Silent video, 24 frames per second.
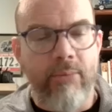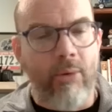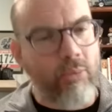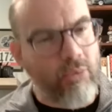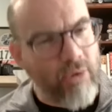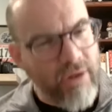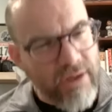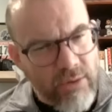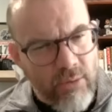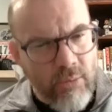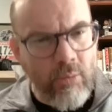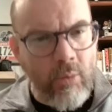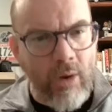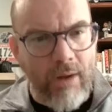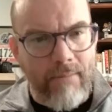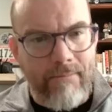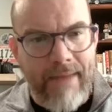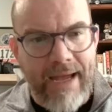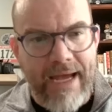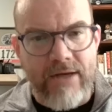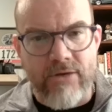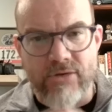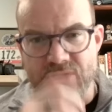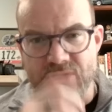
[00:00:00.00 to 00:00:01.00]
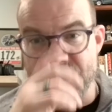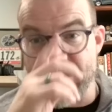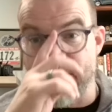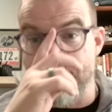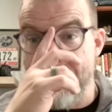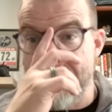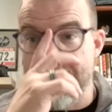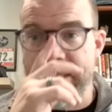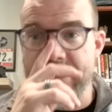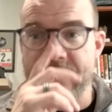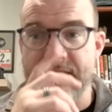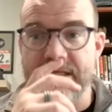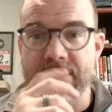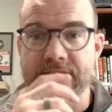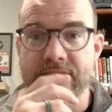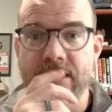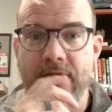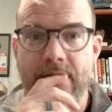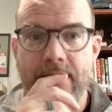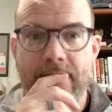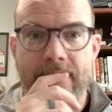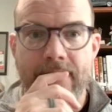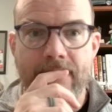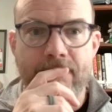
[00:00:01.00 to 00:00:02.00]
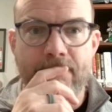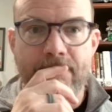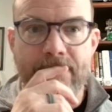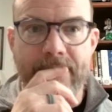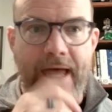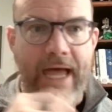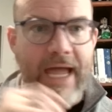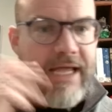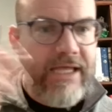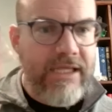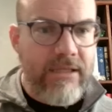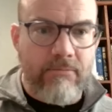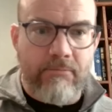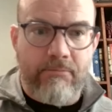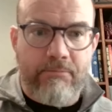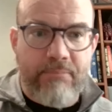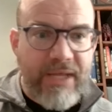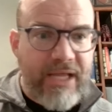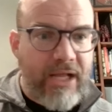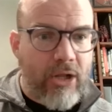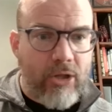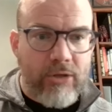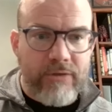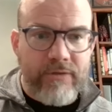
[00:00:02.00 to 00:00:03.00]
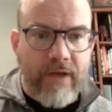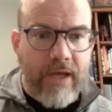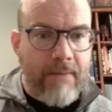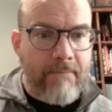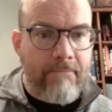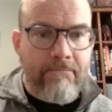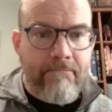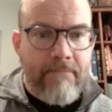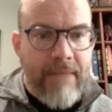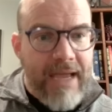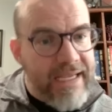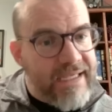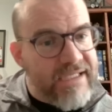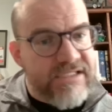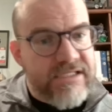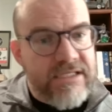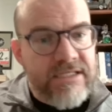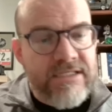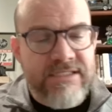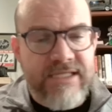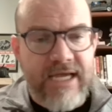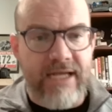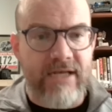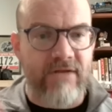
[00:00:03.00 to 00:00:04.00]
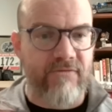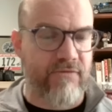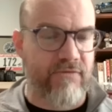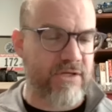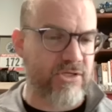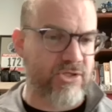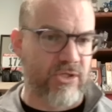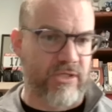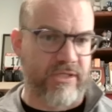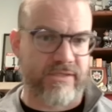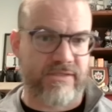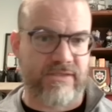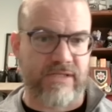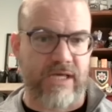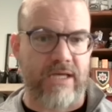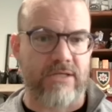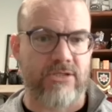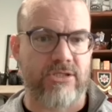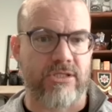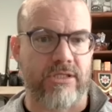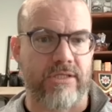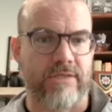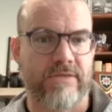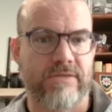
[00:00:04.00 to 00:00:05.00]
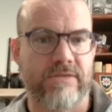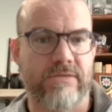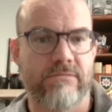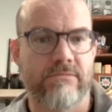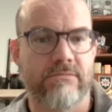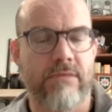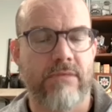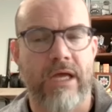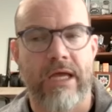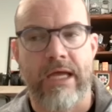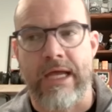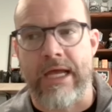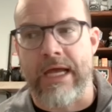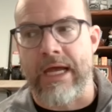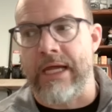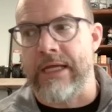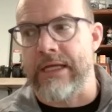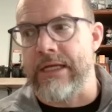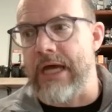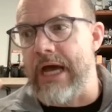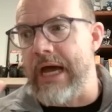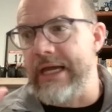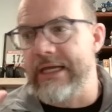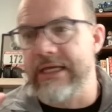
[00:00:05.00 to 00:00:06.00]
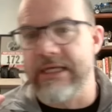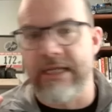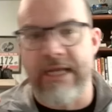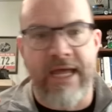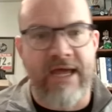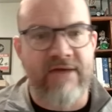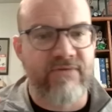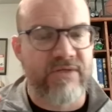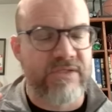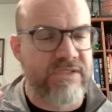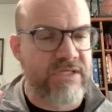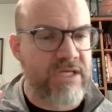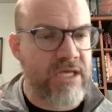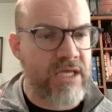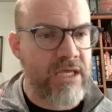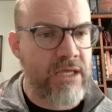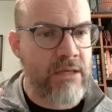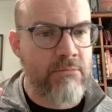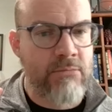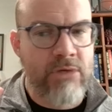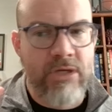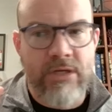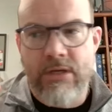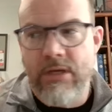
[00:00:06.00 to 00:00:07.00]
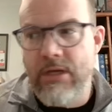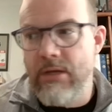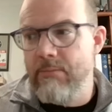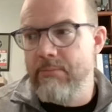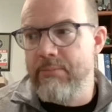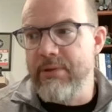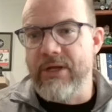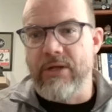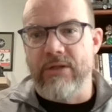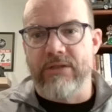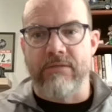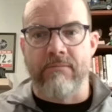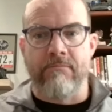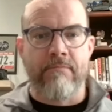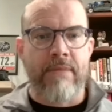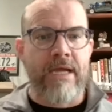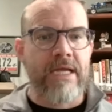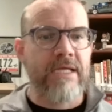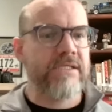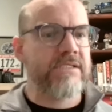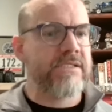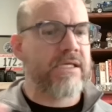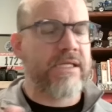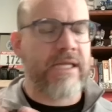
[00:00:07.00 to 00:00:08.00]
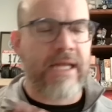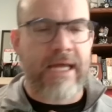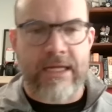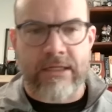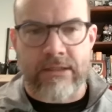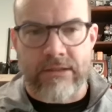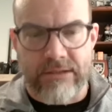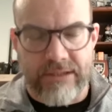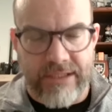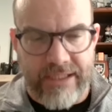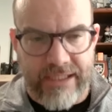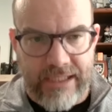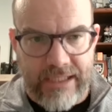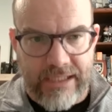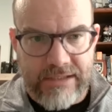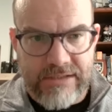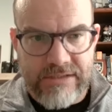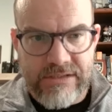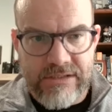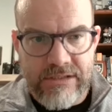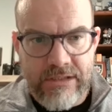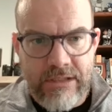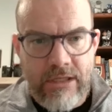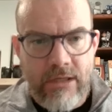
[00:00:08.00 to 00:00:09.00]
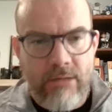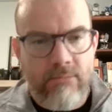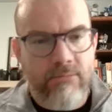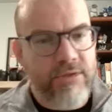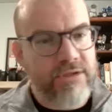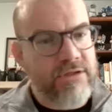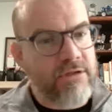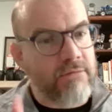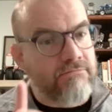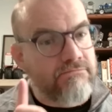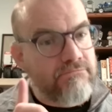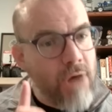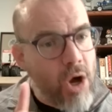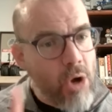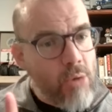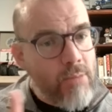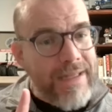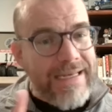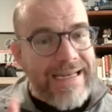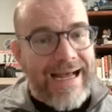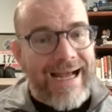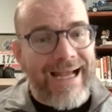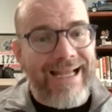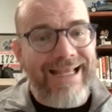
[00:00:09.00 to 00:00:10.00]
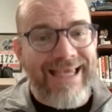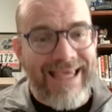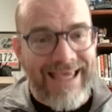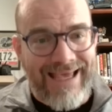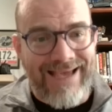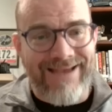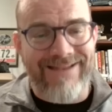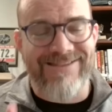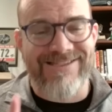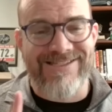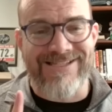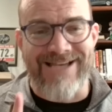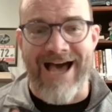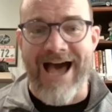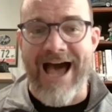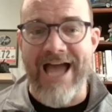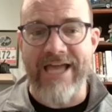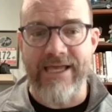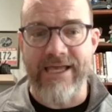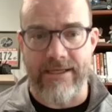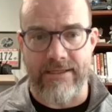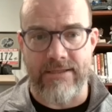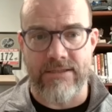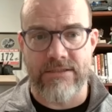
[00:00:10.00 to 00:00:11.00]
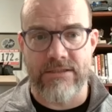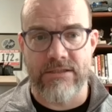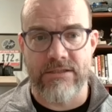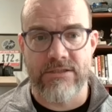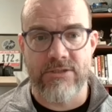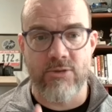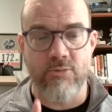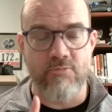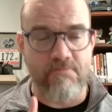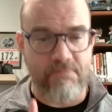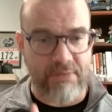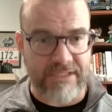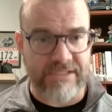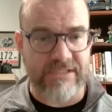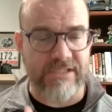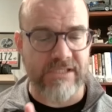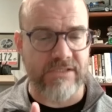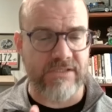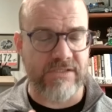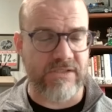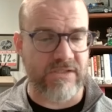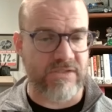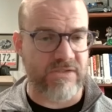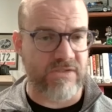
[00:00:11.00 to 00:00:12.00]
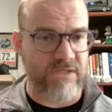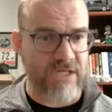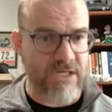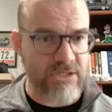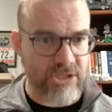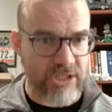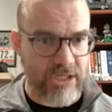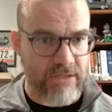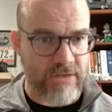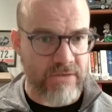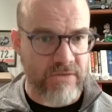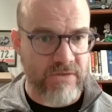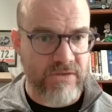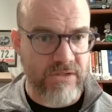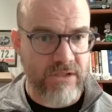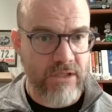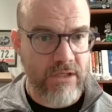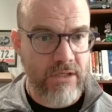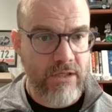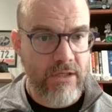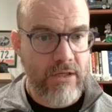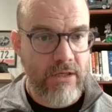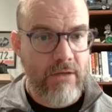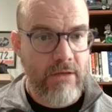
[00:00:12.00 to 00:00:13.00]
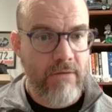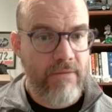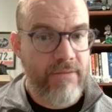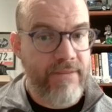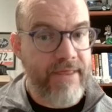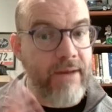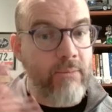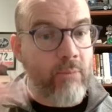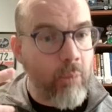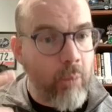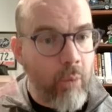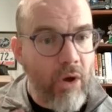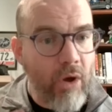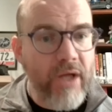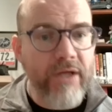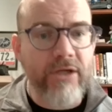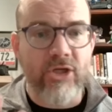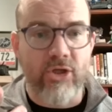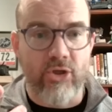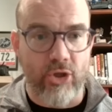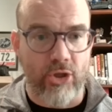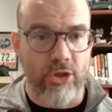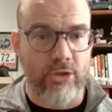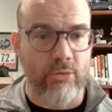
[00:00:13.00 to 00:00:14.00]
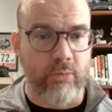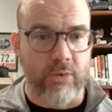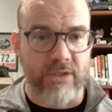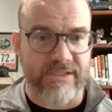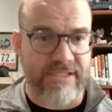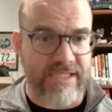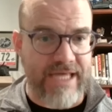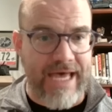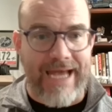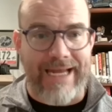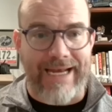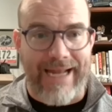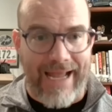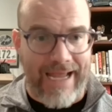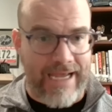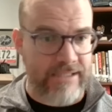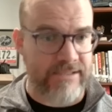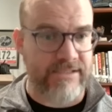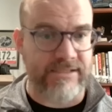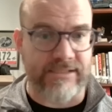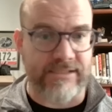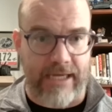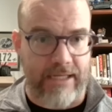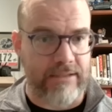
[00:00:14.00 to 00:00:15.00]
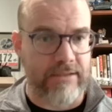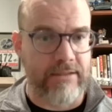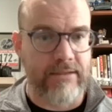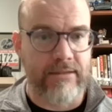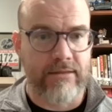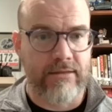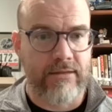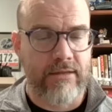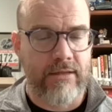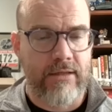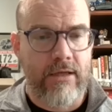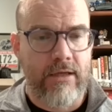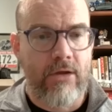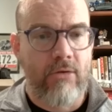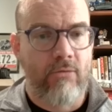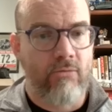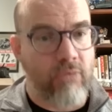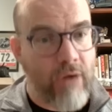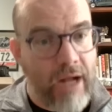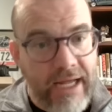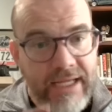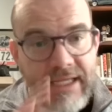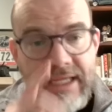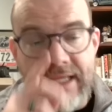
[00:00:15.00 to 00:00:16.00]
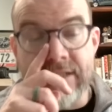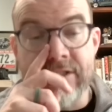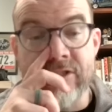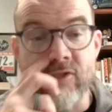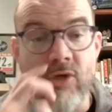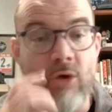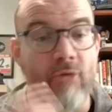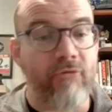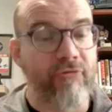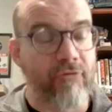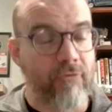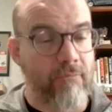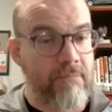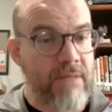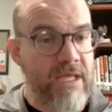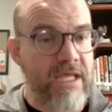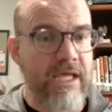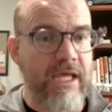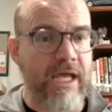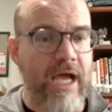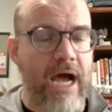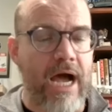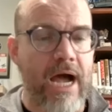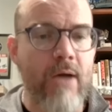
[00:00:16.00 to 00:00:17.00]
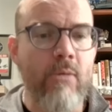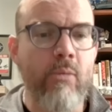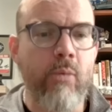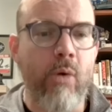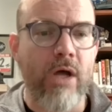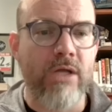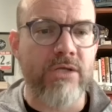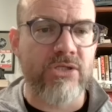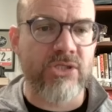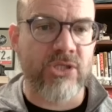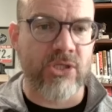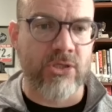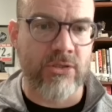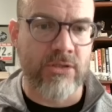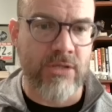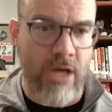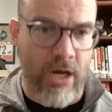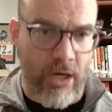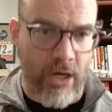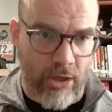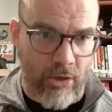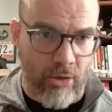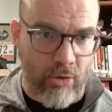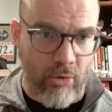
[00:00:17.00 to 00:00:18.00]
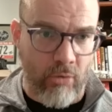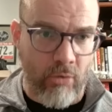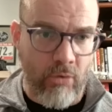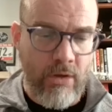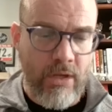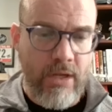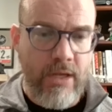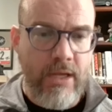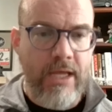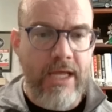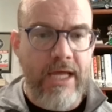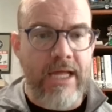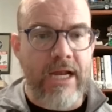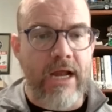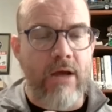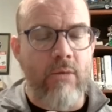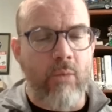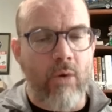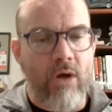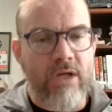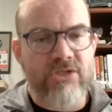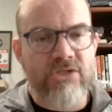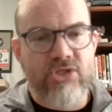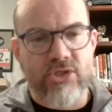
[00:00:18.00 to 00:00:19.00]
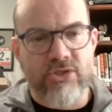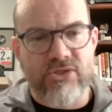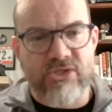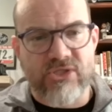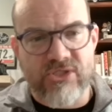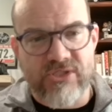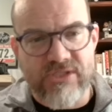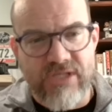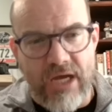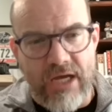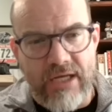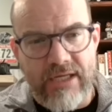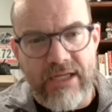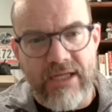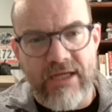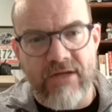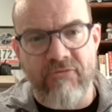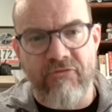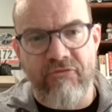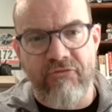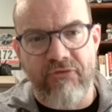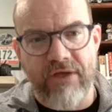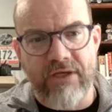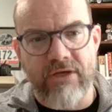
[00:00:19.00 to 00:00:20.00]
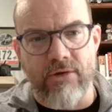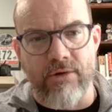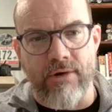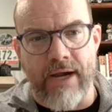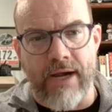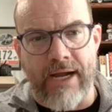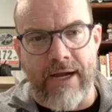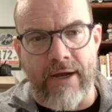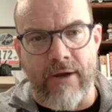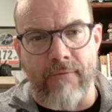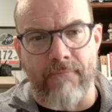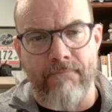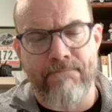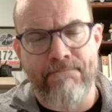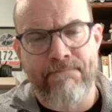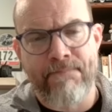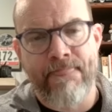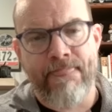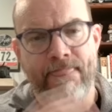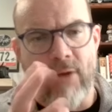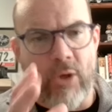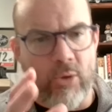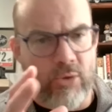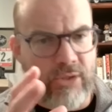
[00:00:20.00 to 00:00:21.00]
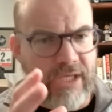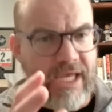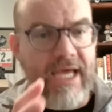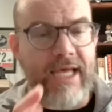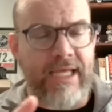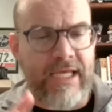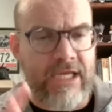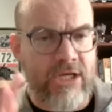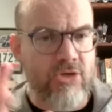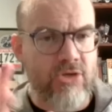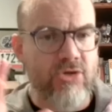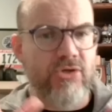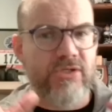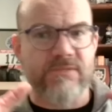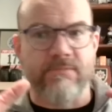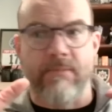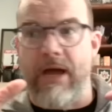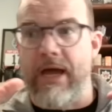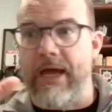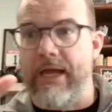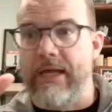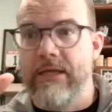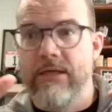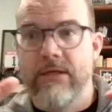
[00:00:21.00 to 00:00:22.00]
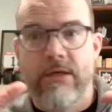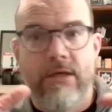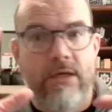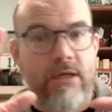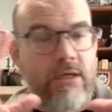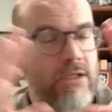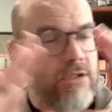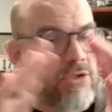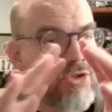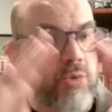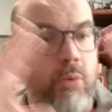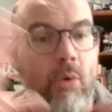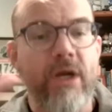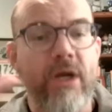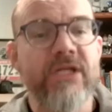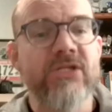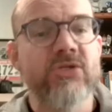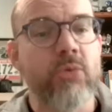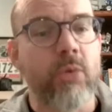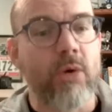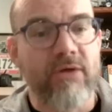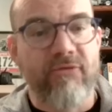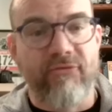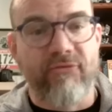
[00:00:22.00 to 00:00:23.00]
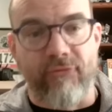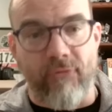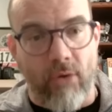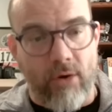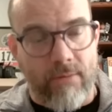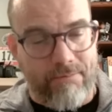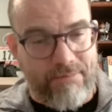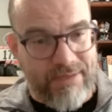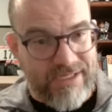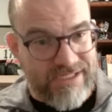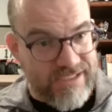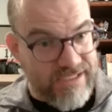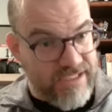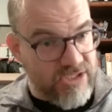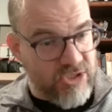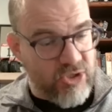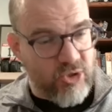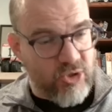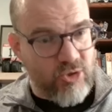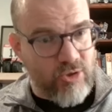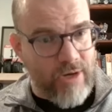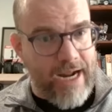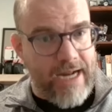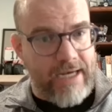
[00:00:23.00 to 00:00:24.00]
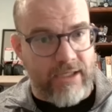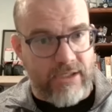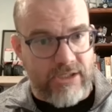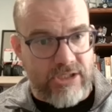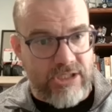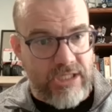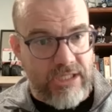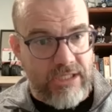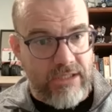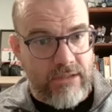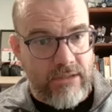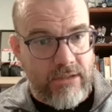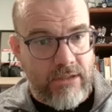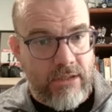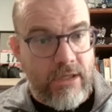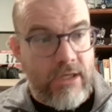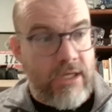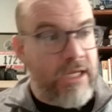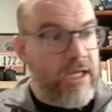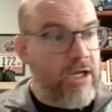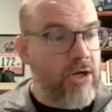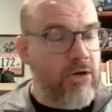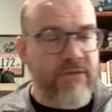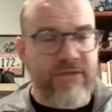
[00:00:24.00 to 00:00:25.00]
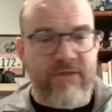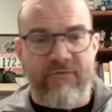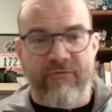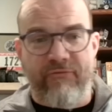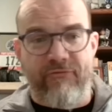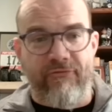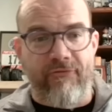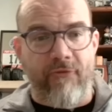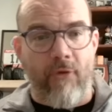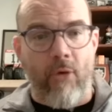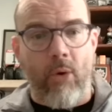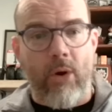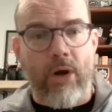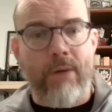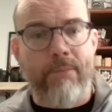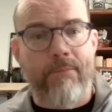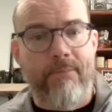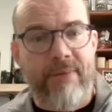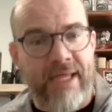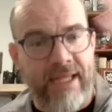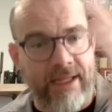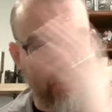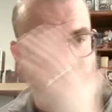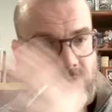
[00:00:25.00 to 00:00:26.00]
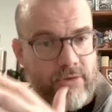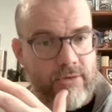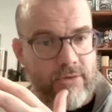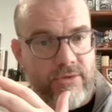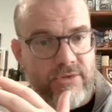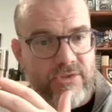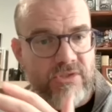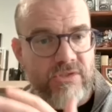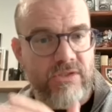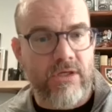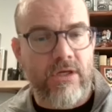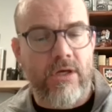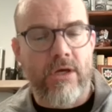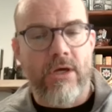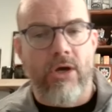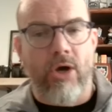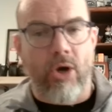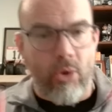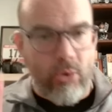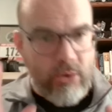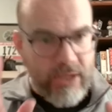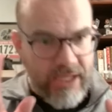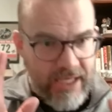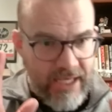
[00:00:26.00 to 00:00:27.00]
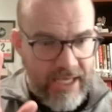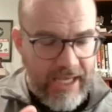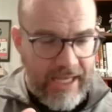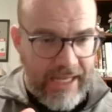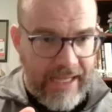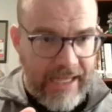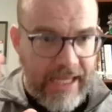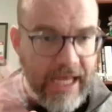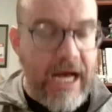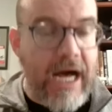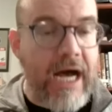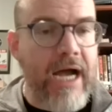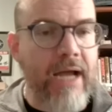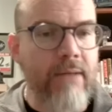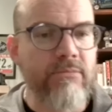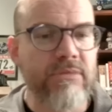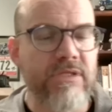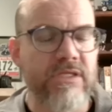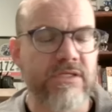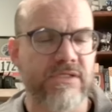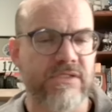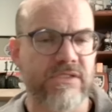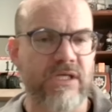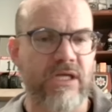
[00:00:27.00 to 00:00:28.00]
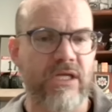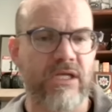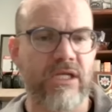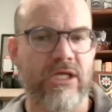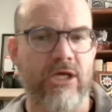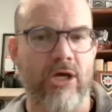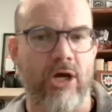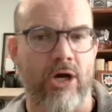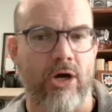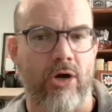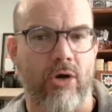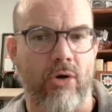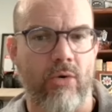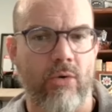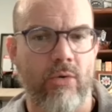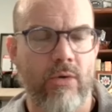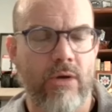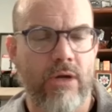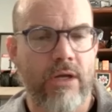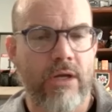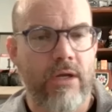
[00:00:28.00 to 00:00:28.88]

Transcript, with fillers: But really, what matters to me is I can build amazing data visualizations and I can have a team build amazing analytics. But the moment I can't tie it to business decisions, then what good was that asset? Yeah. Right. And so for me, I want to know and I want to study and figure out okay, here's my 2024 business strategy. Mm-hmm. Here are the four pillars. Okay, I'm the CDO.